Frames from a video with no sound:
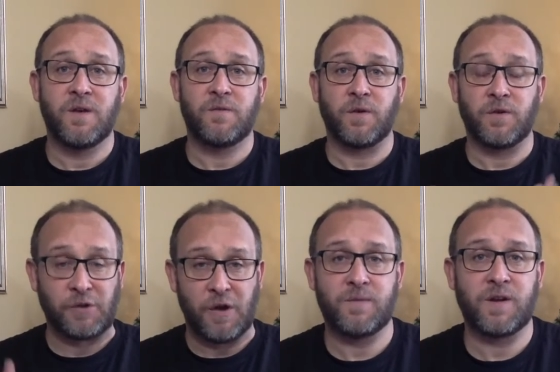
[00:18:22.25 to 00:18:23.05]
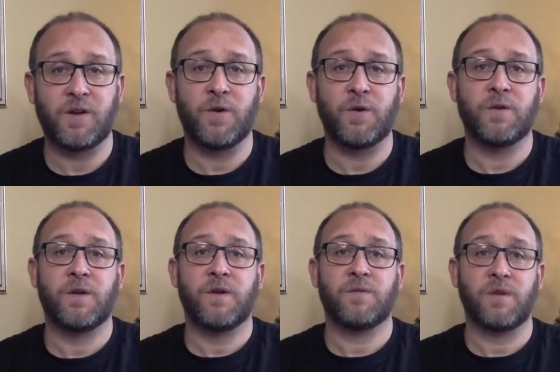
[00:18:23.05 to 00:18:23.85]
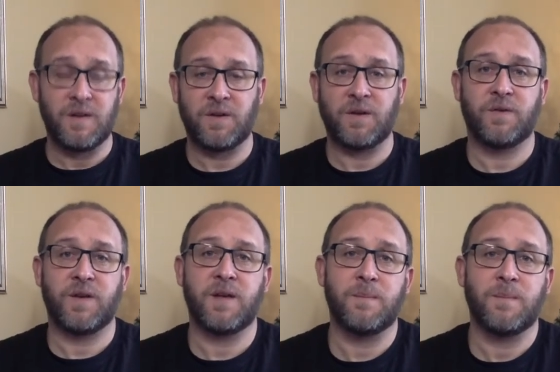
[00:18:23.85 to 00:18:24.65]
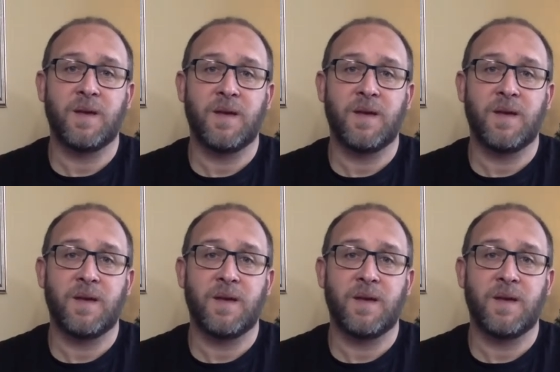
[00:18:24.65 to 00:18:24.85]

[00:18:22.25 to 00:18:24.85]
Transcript: for serving God, for living for Him.